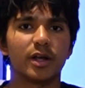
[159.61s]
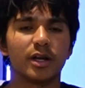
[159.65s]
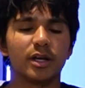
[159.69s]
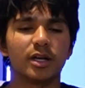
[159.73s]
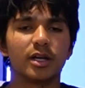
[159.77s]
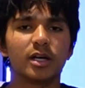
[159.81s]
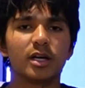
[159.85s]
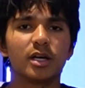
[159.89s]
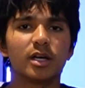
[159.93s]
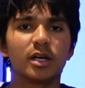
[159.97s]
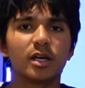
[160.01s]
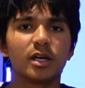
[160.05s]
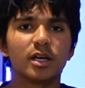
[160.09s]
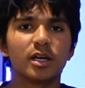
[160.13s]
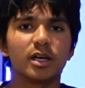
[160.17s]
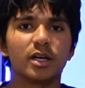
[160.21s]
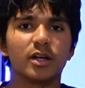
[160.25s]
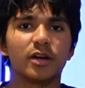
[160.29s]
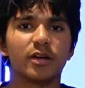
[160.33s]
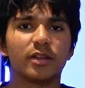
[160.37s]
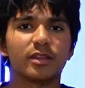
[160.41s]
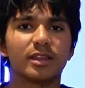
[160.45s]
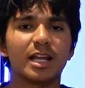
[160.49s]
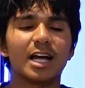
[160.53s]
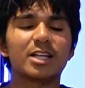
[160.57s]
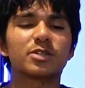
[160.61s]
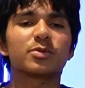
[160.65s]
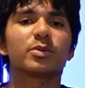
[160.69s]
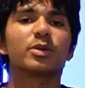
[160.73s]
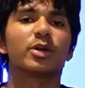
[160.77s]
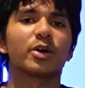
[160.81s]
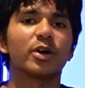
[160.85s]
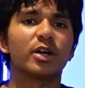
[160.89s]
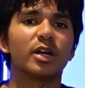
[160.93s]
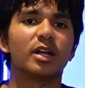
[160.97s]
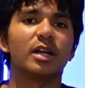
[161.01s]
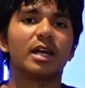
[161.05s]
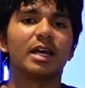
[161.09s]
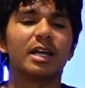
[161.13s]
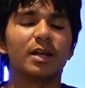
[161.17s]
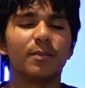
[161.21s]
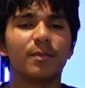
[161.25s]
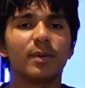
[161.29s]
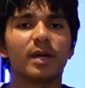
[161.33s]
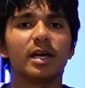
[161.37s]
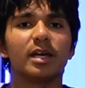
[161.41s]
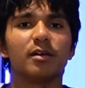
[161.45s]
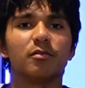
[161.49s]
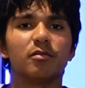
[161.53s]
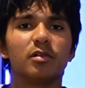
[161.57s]
And you know, that's where they're going to need to
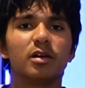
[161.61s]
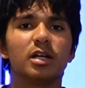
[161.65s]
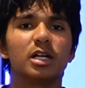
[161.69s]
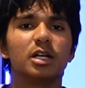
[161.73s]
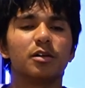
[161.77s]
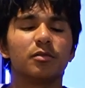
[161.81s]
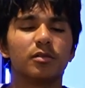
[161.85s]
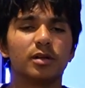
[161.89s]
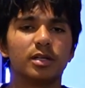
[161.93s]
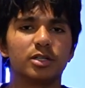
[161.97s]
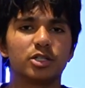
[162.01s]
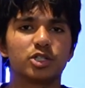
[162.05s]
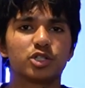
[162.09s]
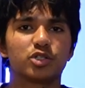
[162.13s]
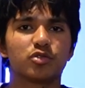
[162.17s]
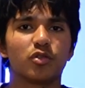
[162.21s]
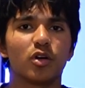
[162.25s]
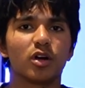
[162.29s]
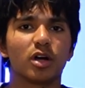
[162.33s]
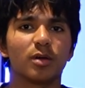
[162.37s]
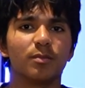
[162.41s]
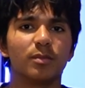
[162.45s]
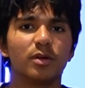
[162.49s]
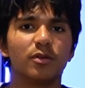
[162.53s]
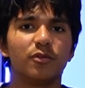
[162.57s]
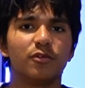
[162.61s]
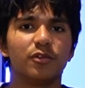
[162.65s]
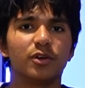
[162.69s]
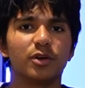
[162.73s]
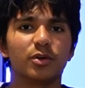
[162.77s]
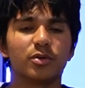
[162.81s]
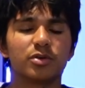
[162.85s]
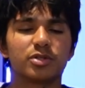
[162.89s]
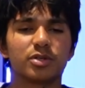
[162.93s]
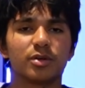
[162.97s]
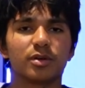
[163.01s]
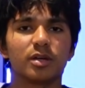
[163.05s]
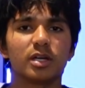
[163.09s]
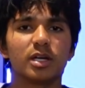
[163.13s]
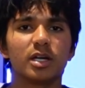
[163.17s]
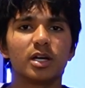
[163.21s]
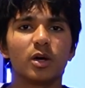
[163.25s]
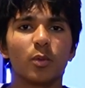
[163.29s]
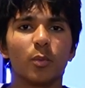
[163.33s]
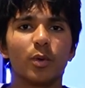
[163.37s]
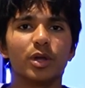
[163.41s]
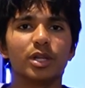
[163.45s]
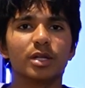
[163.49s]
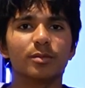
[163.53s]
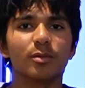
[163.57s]
be, really, really strong in midfield to
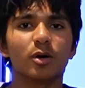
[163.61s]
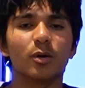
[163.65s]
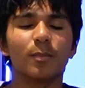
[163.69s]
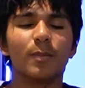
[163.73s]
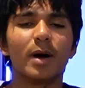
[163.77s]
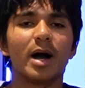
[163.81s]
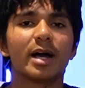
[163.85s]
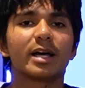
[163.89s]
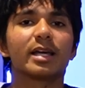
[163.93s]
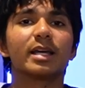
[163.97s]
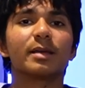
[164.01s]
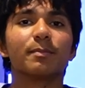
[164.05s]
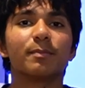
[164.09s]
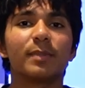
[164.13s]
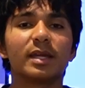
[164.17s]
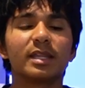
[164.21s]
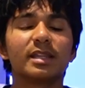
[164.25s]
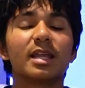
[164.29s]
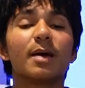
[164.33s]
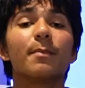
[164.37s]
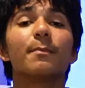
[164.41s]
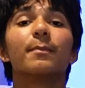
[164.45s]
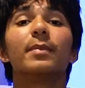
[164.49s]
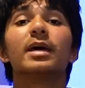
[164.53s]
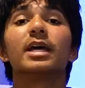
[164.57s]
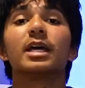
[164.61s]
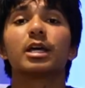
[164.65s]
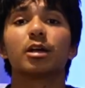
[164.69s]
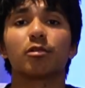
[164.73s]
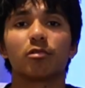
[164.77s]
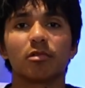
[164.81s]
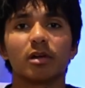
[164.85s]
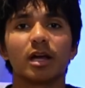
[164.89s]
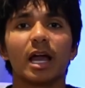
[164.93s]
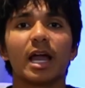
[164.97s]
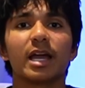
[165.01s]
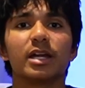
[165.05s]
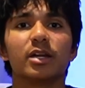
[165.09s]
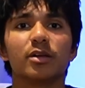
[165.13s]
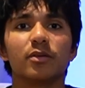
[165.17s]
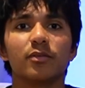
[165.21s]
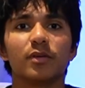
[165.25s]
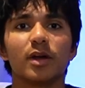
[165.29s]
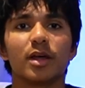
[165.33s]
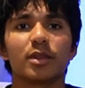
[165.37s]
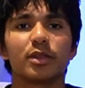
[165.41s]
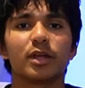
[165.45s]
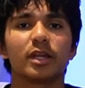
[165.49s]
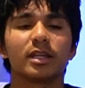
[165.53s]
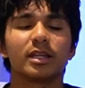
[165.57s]
win the ball back and then be creative.
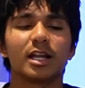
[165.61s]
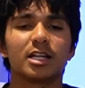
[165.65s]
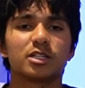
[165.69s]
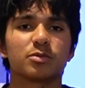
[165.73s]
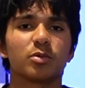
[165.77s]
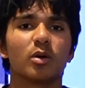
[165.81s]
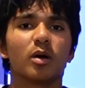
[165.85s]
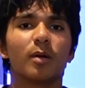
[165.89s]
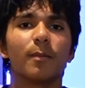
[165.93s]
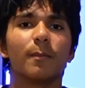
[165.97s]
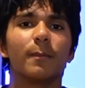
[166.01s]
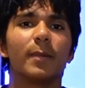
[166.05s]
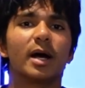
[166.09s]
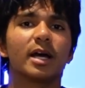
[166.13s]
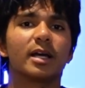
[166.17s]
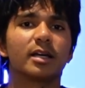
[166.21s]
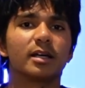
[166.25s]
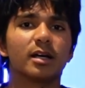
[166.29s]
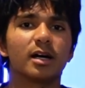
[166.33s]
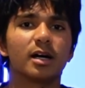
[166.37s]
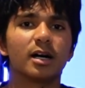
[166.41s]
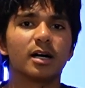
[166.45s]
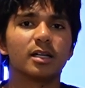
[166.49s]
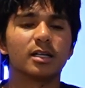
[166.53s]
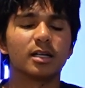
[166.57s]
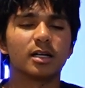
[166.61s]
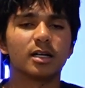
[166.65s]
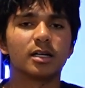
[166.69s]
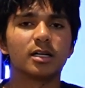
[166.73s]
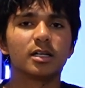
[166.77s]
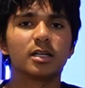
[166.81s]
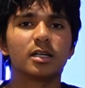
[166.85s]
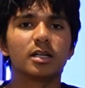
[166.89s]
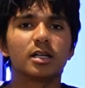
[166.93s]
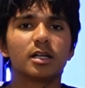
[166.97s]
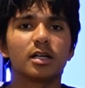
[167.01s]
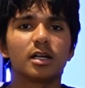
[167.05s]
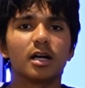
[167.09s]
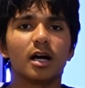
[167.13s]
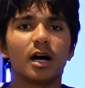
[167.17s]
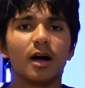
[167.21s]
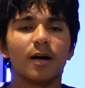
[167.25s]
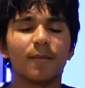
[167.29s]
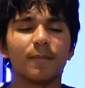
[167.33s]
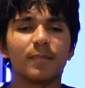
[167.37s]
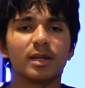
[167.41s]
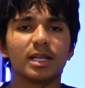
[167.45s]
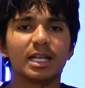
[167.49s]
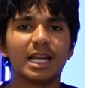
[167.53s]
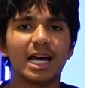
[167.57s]
But I think that's what Mangala
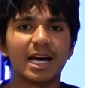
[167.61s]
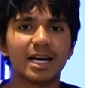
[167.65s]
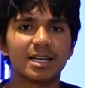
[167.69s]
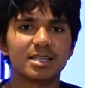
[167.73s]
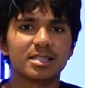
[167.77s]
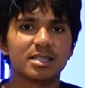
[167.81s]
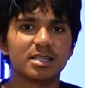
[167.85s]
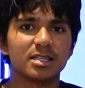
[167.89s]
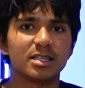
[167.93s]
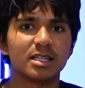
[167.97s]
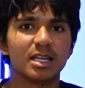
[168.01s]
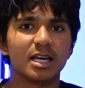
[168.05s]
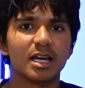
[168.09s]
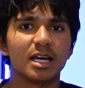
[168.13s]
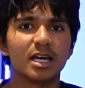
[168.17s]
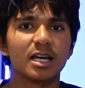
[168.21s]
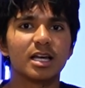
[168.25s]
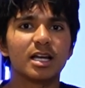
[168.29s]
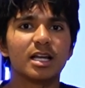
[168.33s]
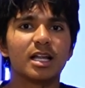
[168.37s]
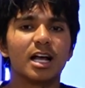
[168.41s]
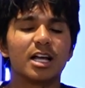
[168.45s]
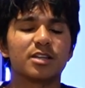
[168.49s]
lacks in there.